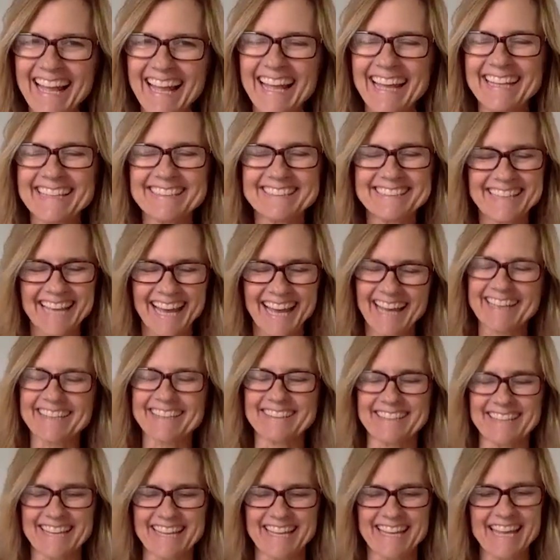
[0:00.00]

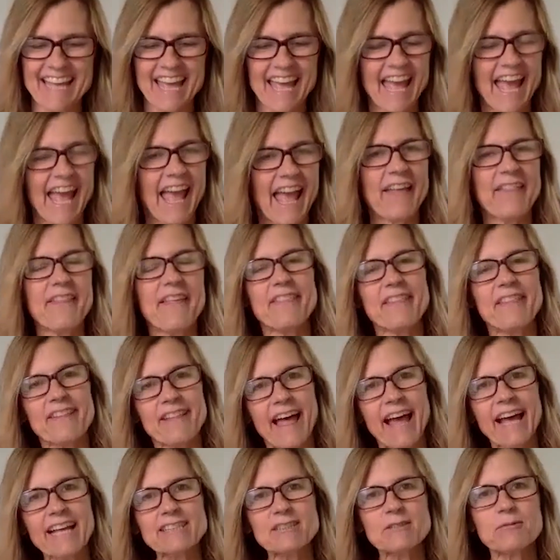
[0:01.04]
exactly. And then the
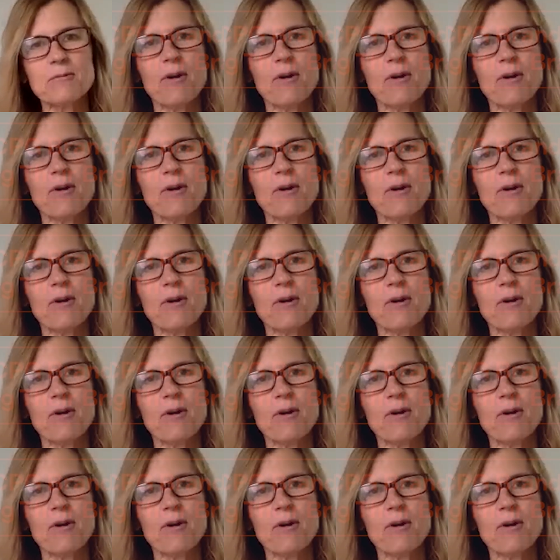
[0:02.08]
last